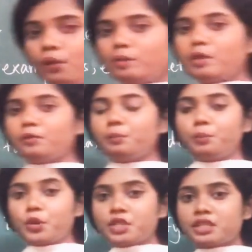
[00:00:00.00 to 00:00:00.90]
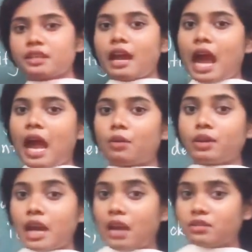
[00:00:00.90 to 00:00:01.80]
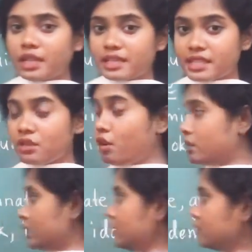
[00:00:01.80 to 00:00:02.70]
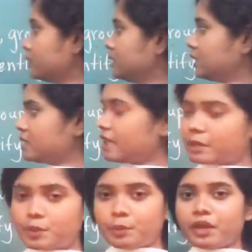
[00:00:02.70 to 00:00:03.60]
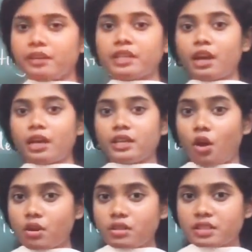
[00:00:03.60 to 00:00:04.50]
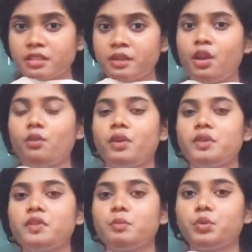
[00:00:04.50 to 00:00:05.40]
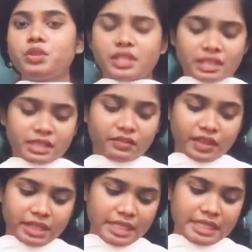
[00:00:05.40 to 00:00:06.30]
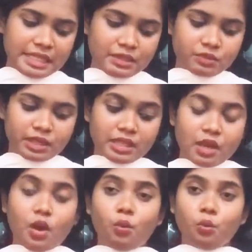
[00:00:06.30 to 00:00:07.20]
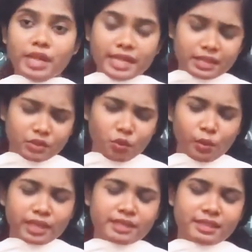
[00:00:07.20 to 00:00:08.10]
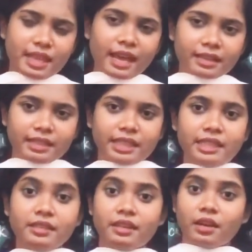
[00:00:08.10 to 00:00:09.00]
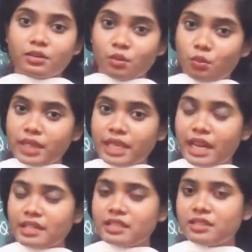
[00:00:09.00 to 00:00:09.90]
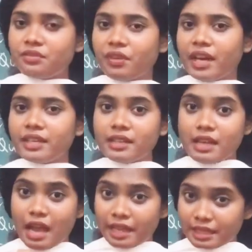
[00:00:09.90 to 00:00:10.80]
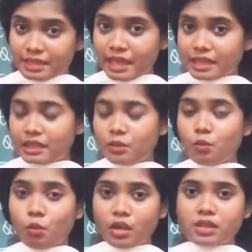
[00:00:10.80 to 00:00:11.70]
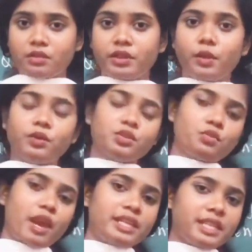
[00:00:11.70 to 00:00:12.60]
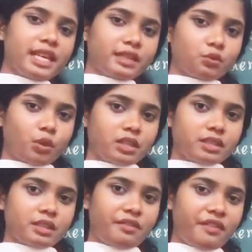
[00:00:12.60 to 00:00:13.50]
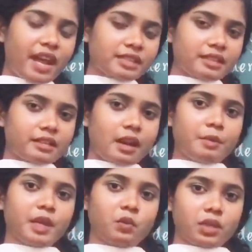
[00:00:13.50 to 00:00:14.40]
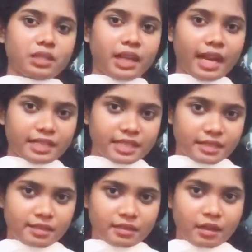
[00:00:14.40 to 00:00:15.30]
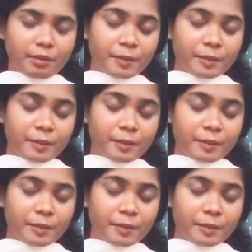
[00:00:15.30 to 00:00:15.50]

we put our outlines in order, just like preparing in order, when we put, it is very easy to read. We know exactly, we can identify exactly what are we going to write next, what are the facts are coming, what are the ideas are coming.